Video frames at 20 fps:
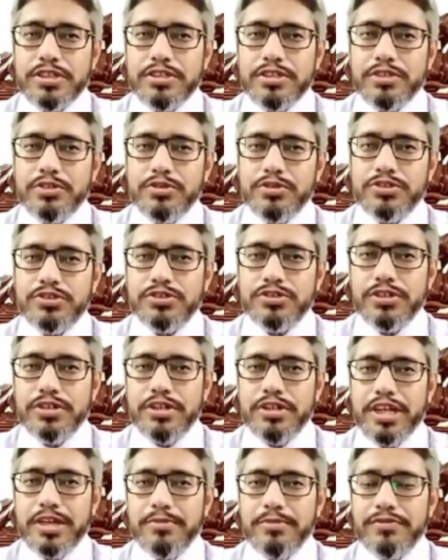includes your
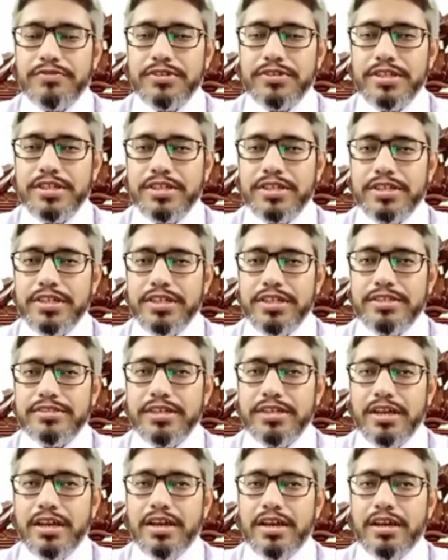name of the
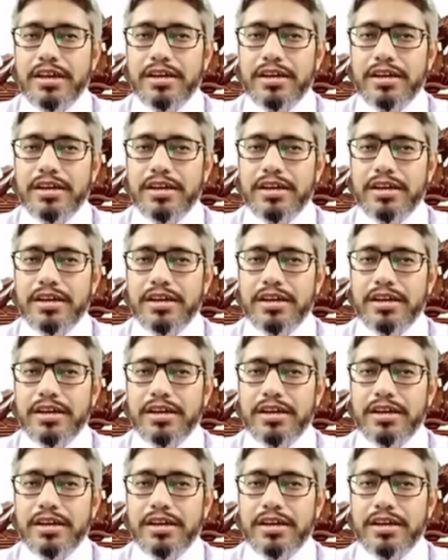degrees,